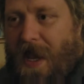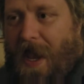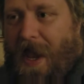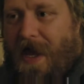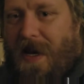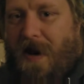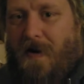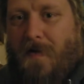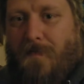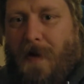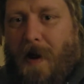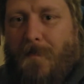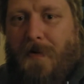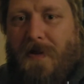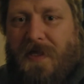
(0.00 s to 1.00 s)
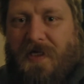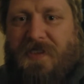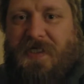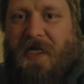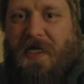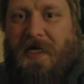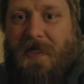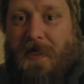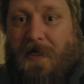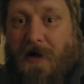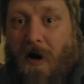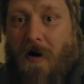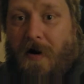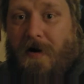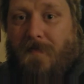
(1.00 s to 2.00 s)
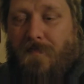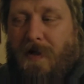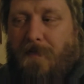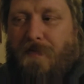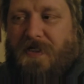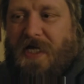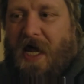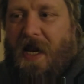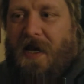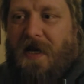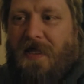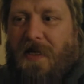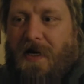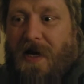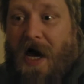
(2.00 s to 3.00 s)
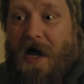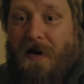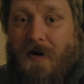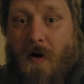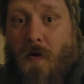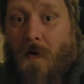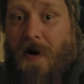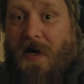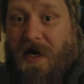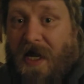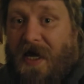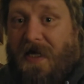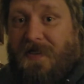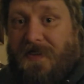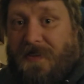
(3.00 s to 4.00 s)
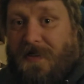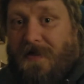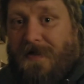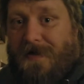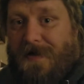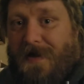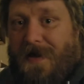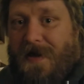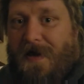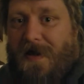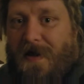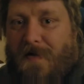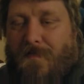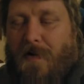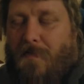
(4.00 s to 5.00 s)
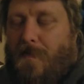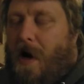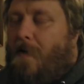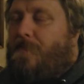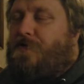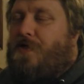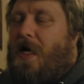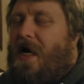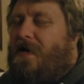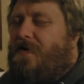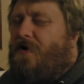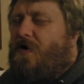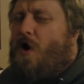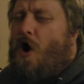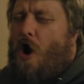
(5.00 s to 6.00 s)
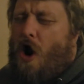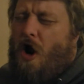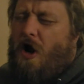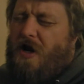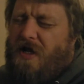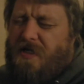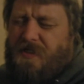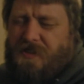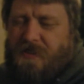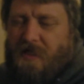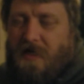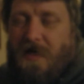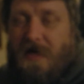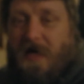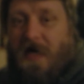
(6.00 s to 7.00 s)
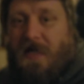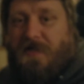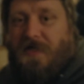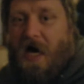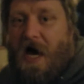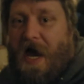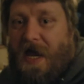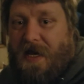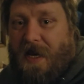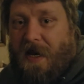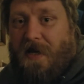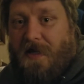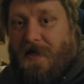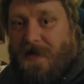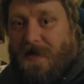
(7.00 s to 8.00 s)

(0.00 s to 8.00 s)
And I remember this sitting in the cart and me pretending to not know what it is. My mom tried her hardest to hide it.